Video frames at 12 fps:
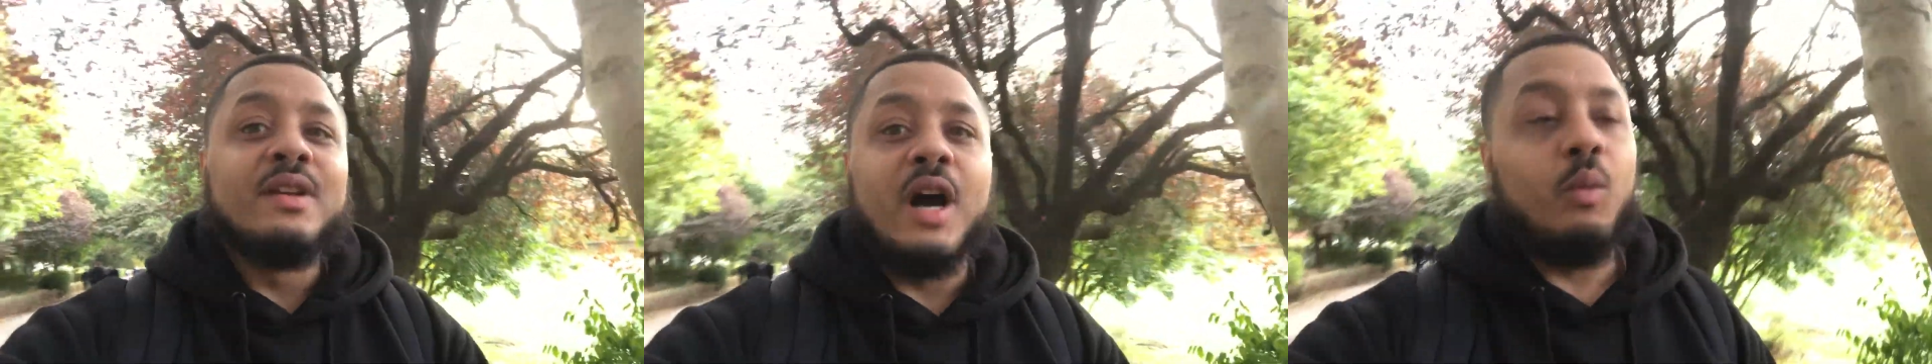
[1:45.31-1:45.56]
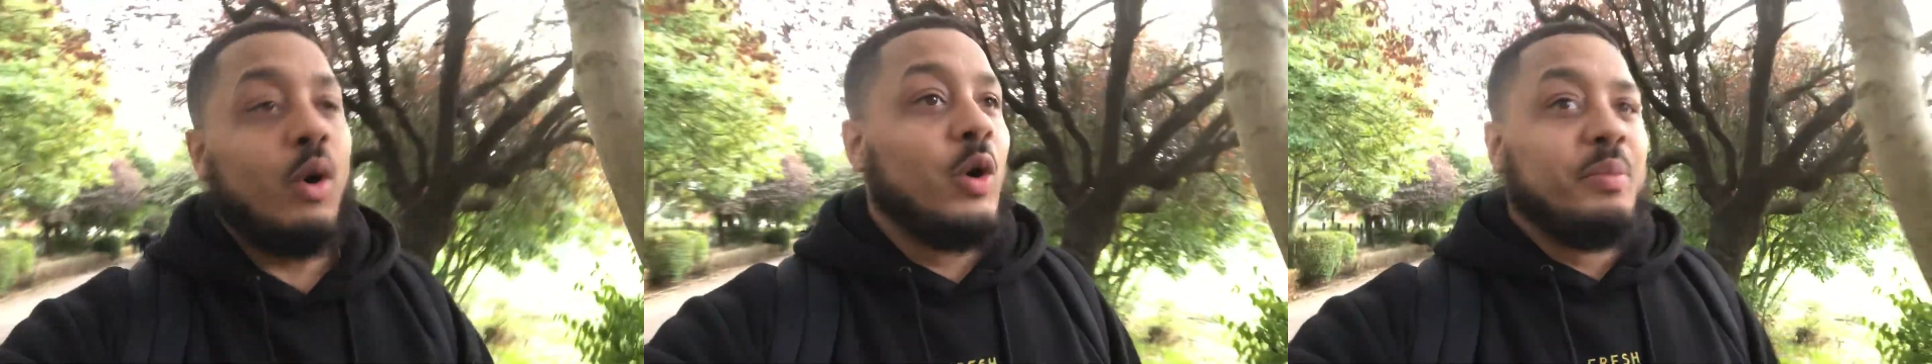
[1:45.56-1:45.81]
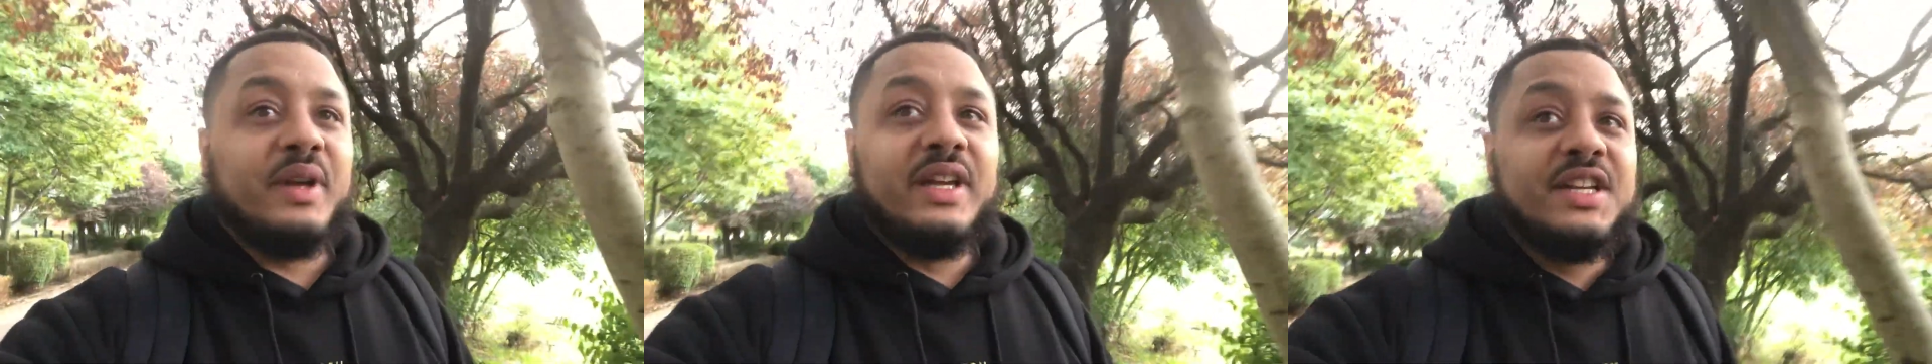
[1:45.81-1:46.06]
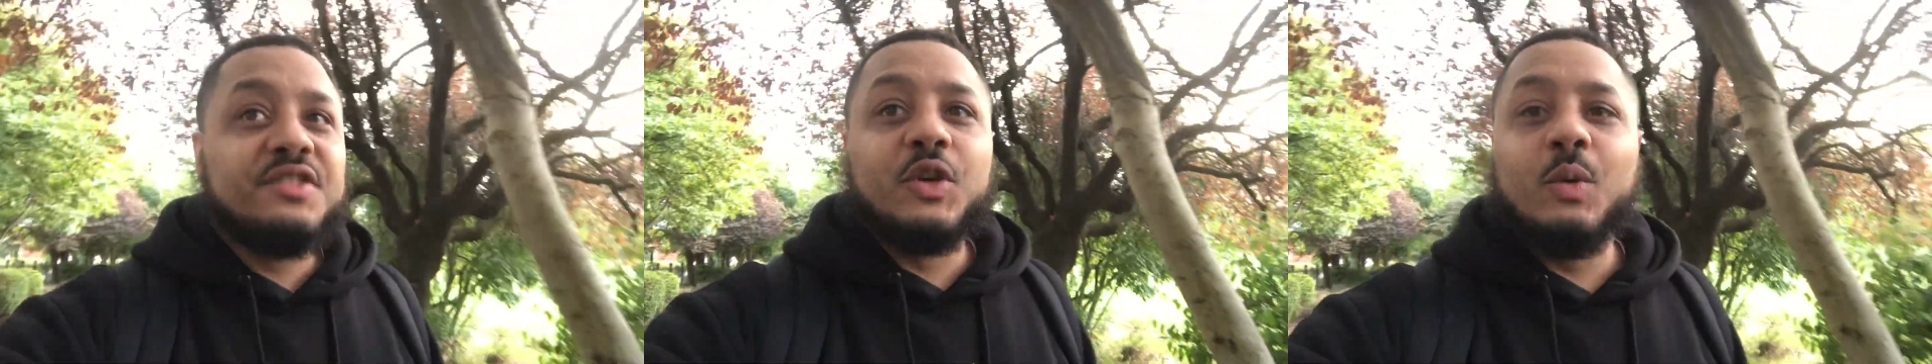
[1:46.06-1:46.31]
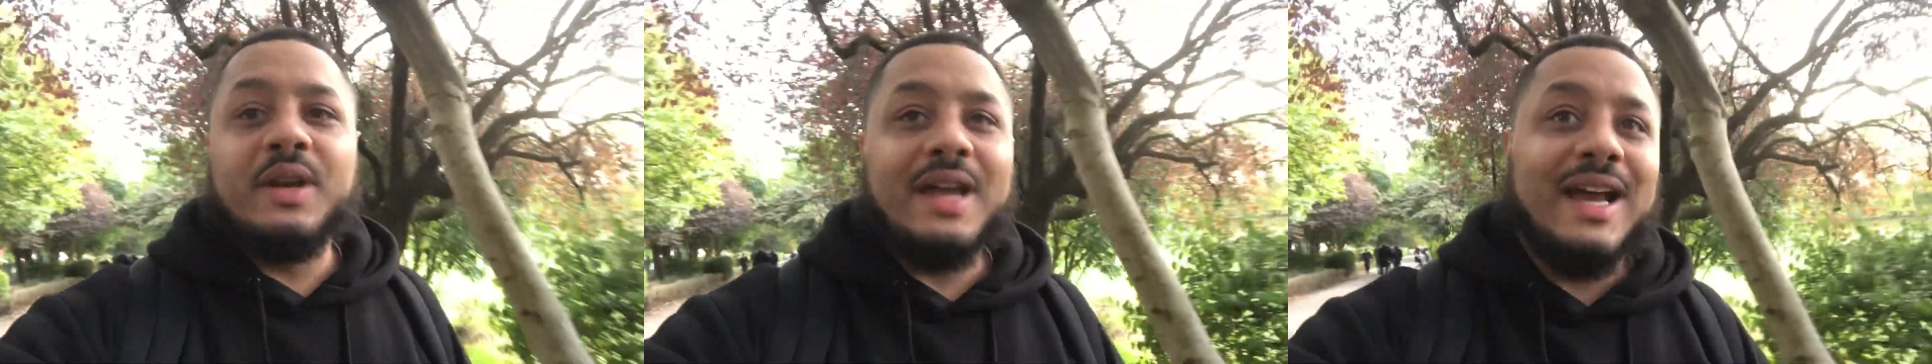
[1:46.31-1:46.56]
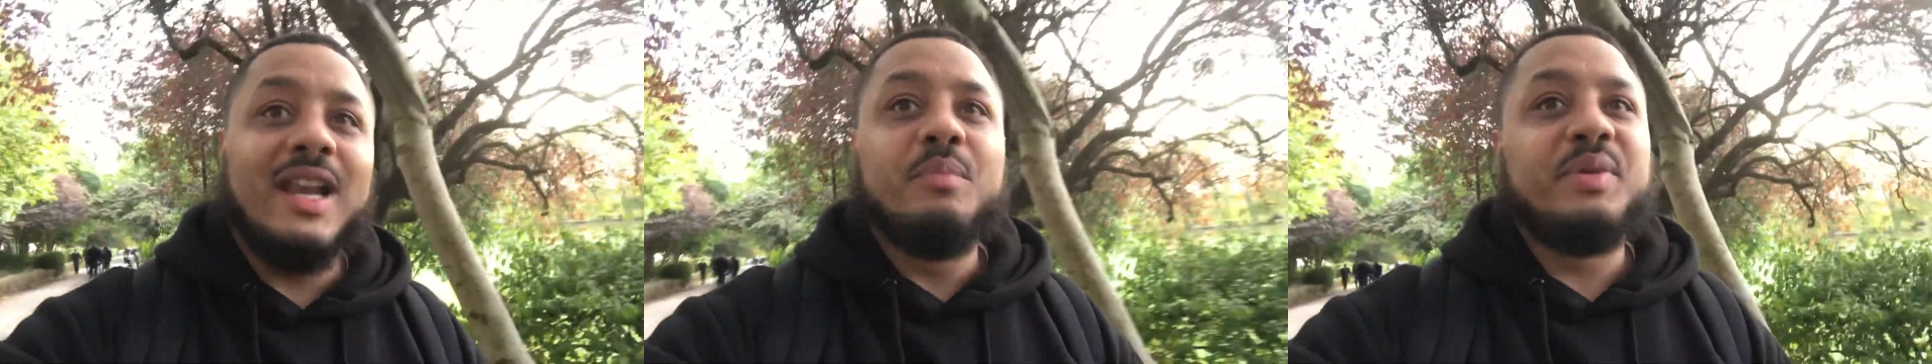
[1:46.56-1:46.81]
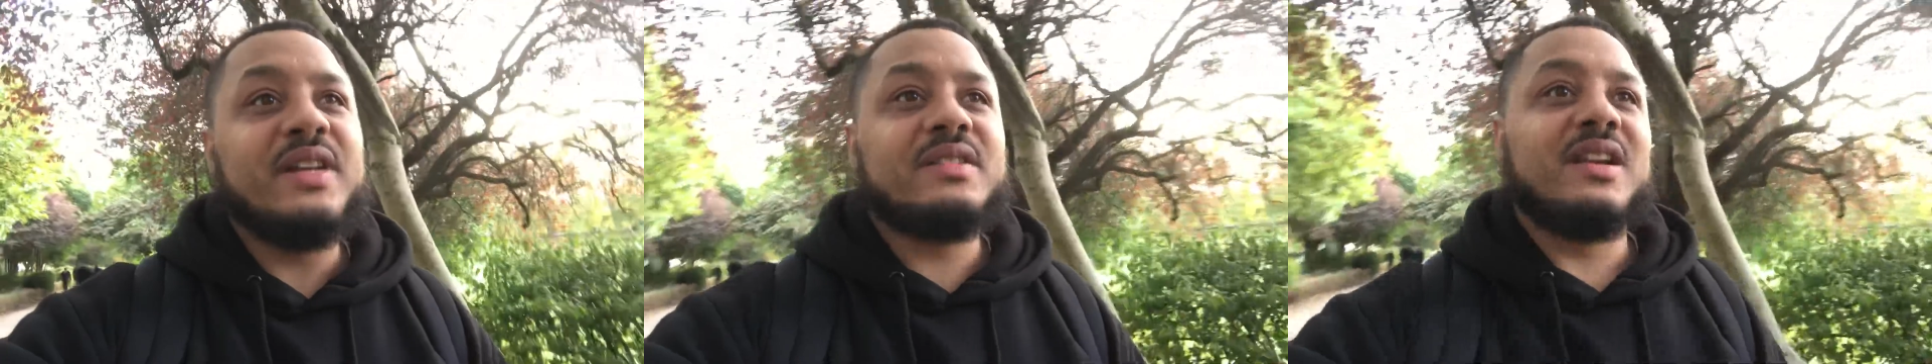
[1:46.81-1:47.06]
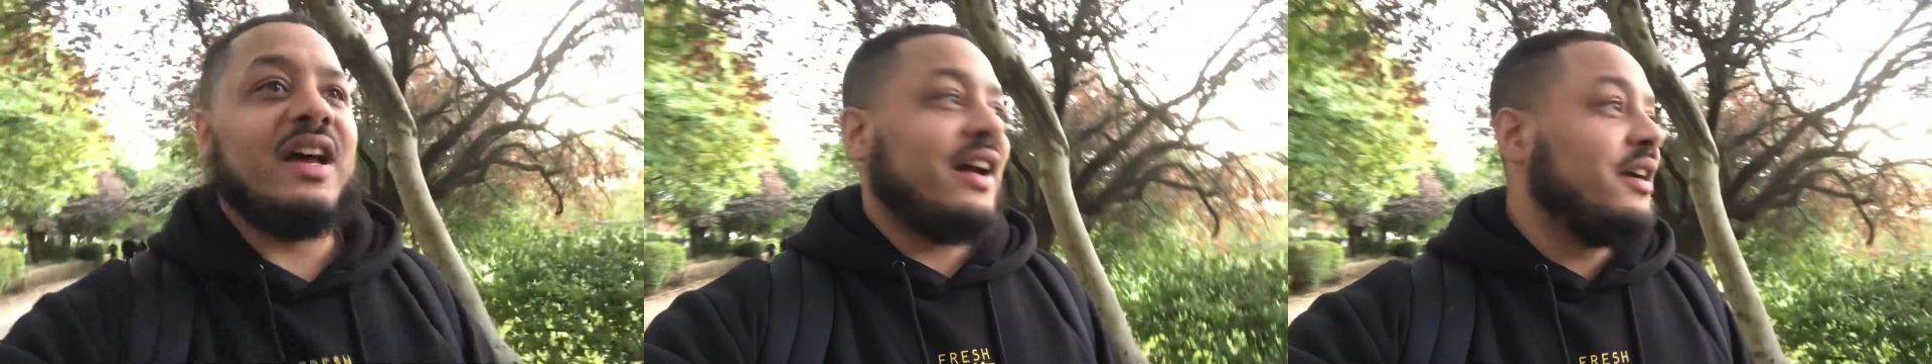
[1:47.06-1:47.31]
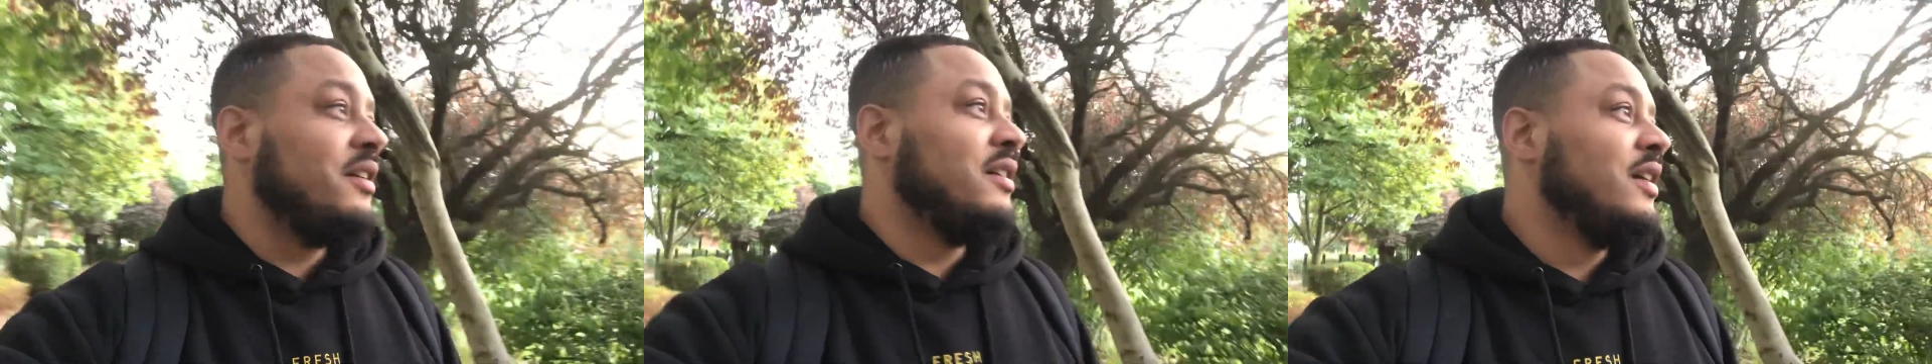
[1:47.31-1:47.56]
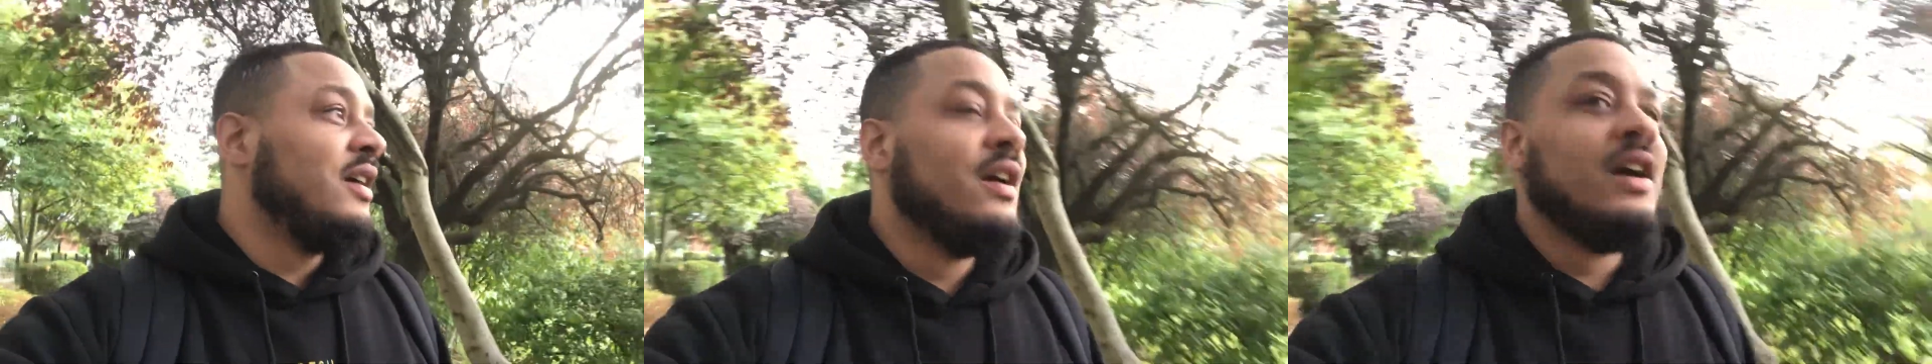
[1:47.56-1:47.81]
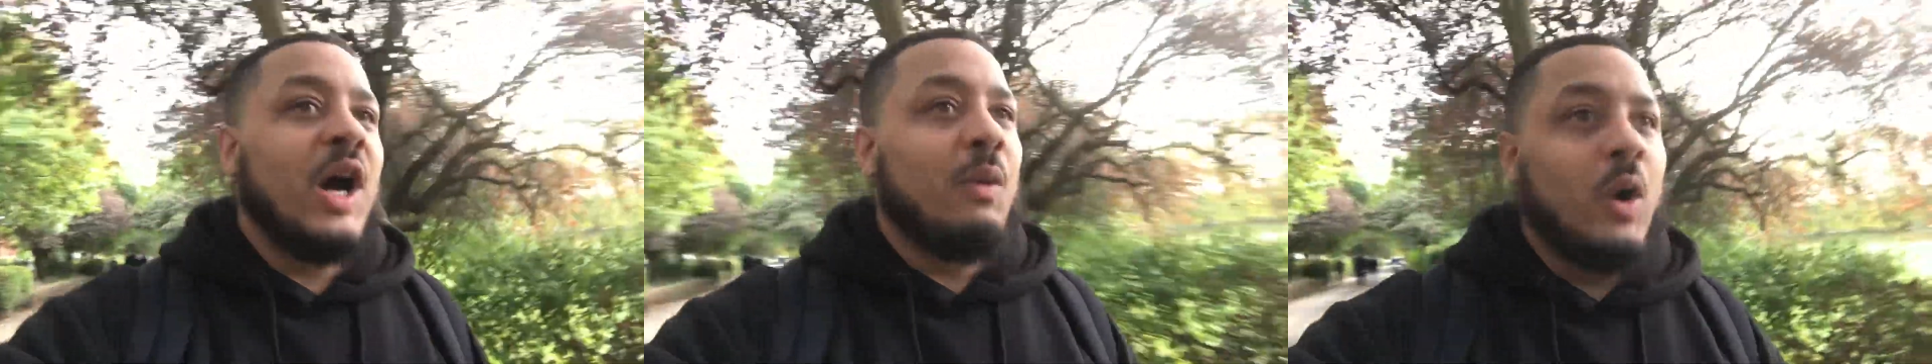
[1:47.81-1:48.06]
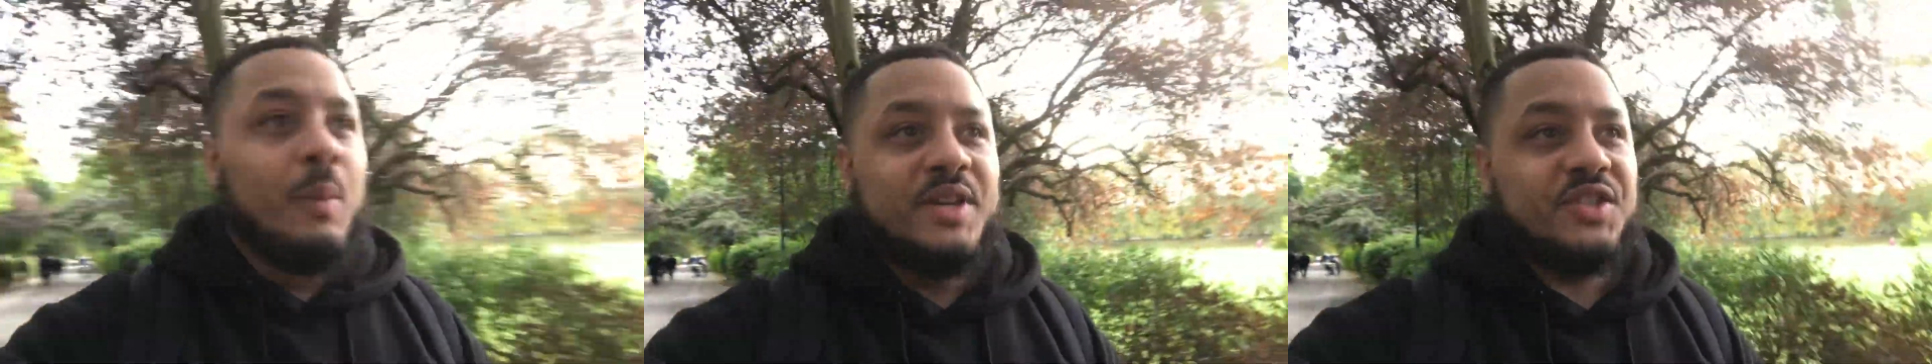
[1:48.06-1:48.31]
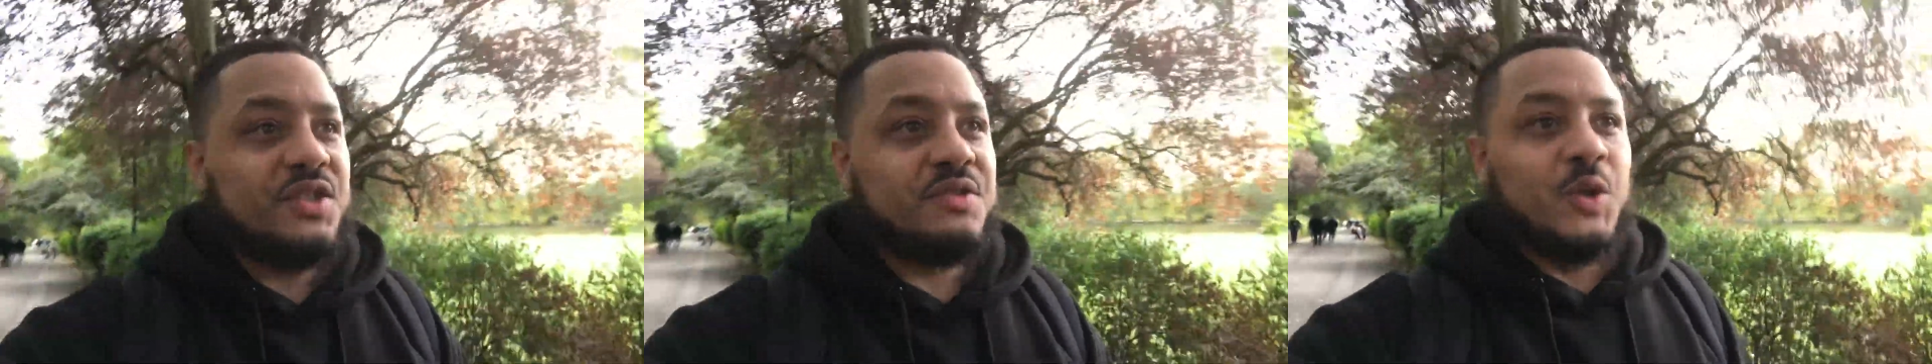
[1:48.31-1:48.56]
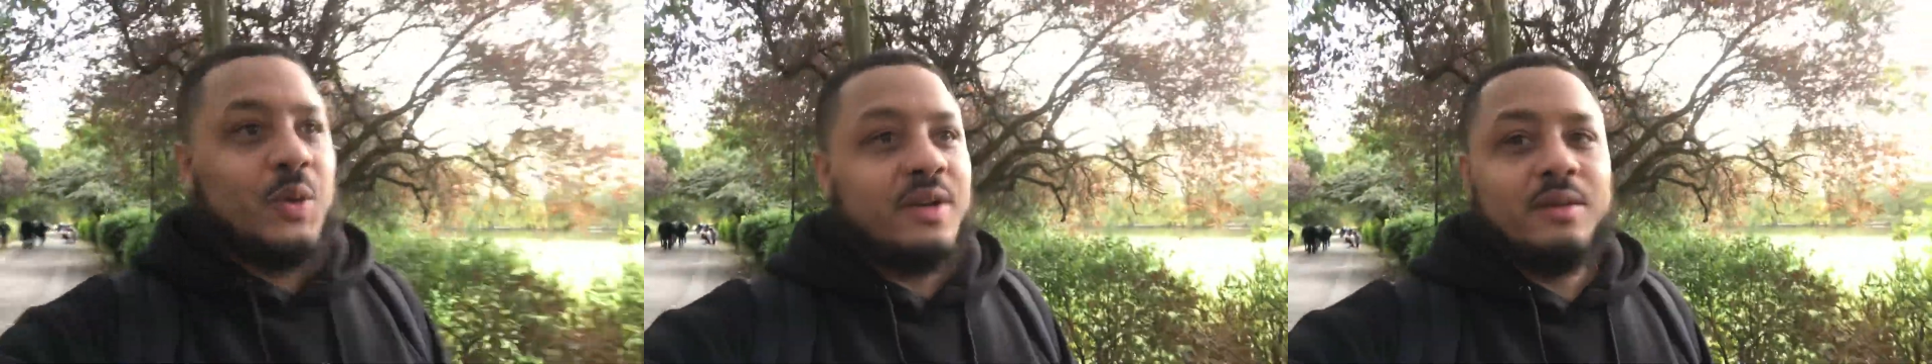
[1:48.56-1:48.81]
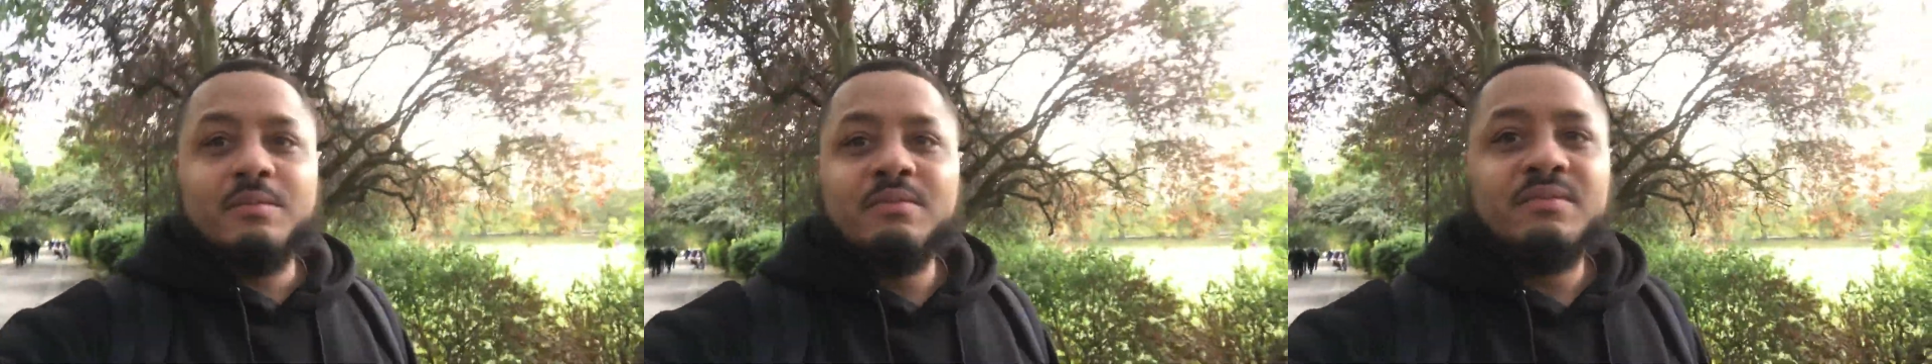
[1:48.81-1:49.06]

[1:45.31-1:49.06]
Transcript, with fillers: Iwobi, he's doing hella bits. Like, Iwobi's just doing